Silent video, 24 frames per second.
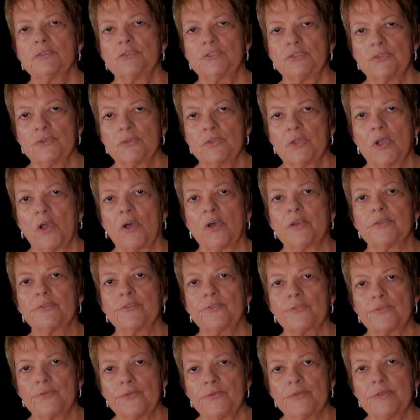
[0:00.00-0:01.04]
to God
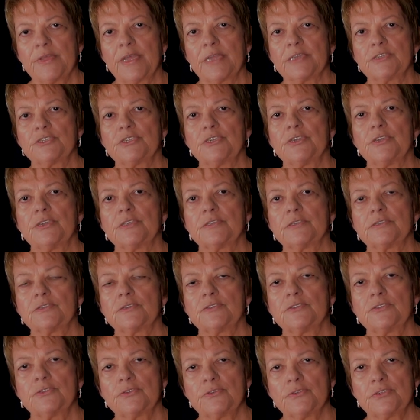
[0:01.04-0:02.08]
through that
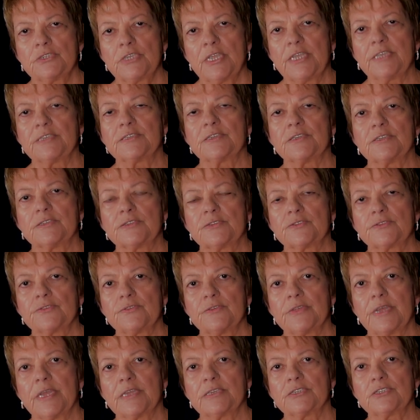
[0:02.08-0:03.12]
church, to Jesus
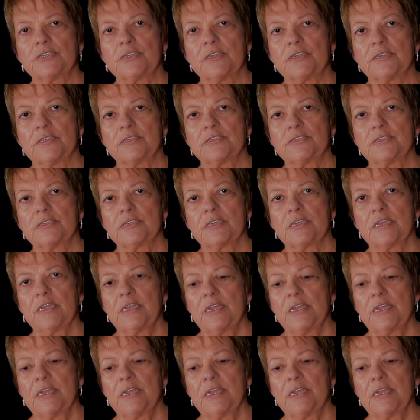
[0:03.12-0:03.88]
through that church.